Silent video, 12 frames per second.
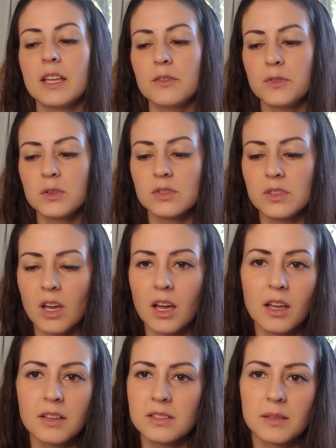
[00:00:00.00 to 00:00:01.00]
If you
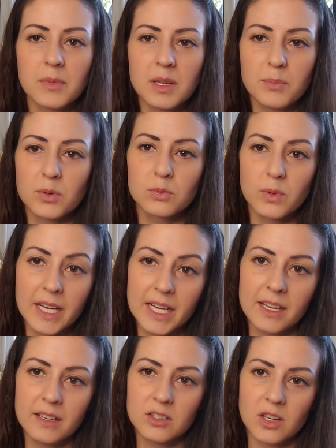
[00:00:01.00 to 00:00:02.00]
saw somebody
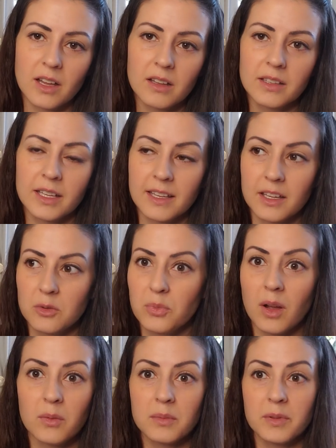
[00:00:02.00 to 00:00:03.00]
berating a child like that, you'd
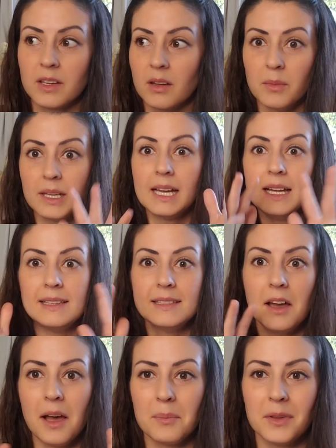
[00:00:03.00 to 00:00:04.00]
probably be like, oh my God, stop.